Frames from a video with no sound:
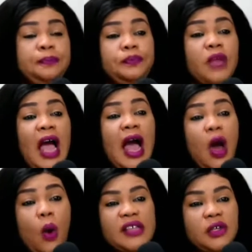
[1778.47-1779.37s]

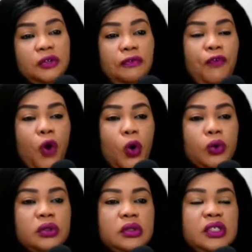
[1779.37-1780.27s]
hours on the
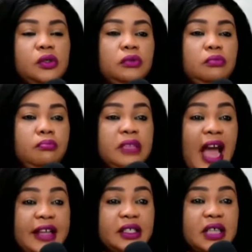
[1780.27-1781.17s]
phone till
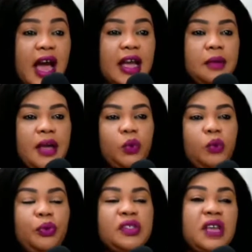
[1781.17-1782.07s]
night time, and they will
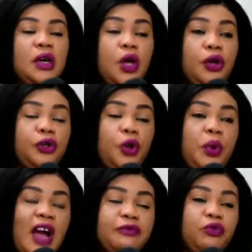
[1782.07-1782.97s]
both say, you know, we
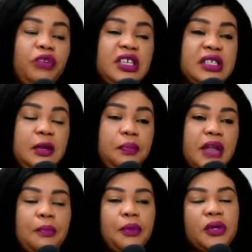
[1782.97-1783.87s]
have to really sleep
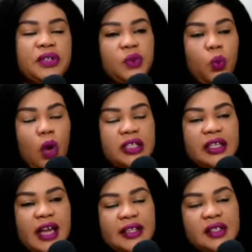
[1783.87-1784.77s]
now because there's work the
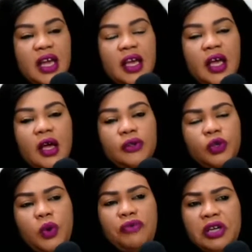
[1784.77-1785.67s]
next day. So
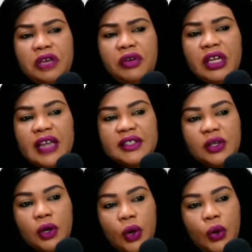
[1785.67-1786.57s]
they were really, really getting
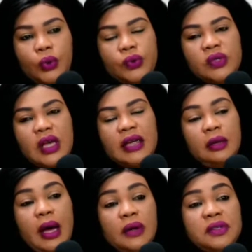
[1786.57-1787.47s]
close. And
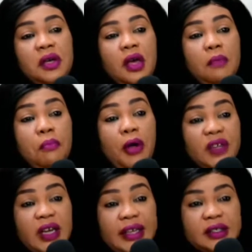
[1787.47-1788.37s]
about a month
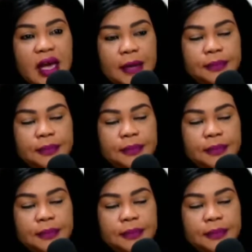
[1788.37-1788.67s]
later,